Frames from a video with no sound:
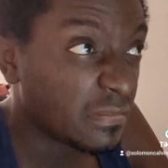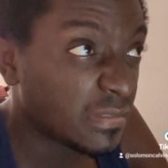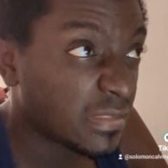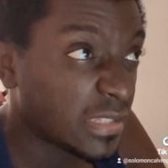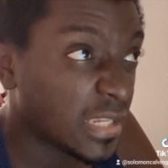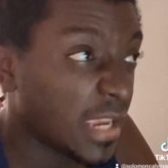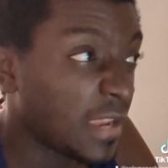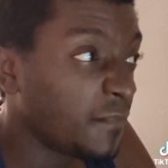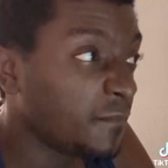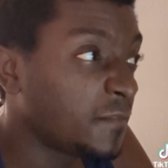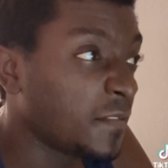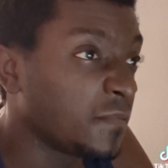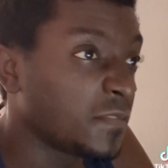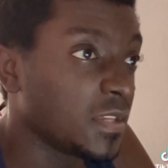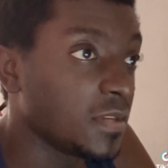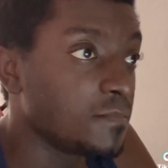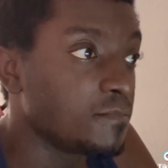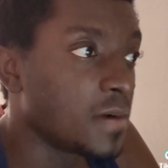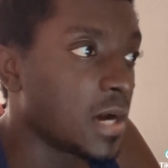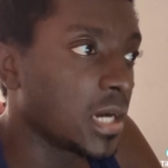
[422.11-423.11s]

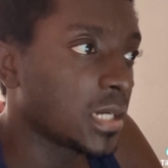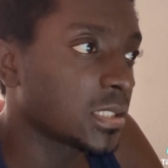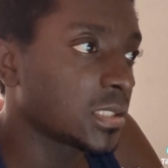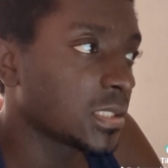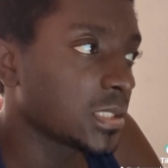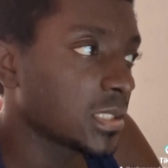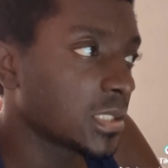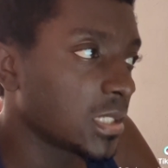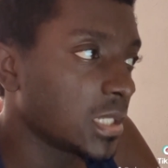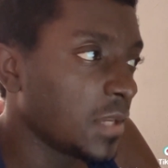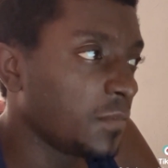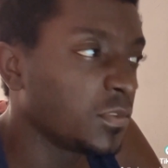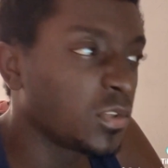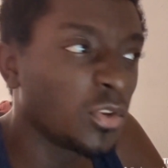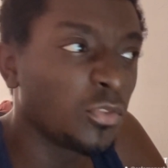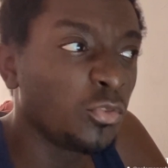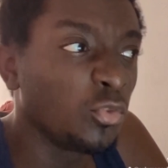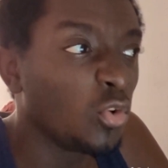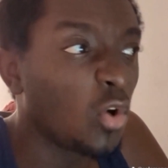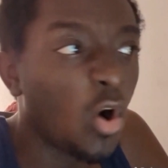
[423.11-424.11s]
$10-15 if you
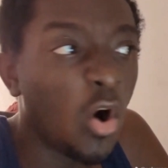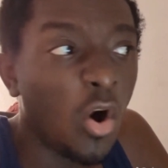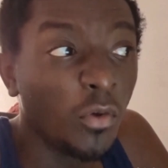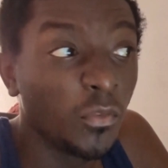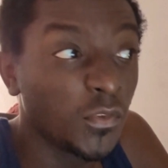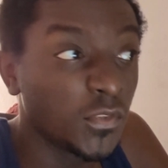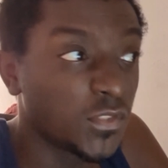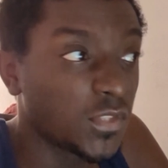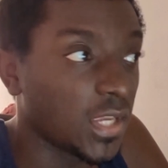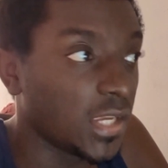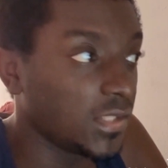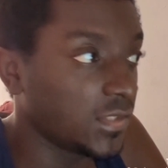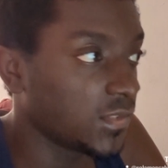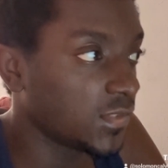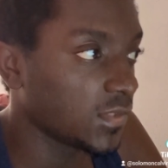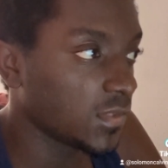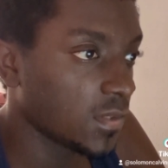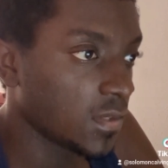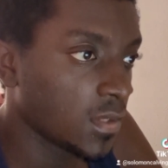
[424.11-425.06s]
go through all the states.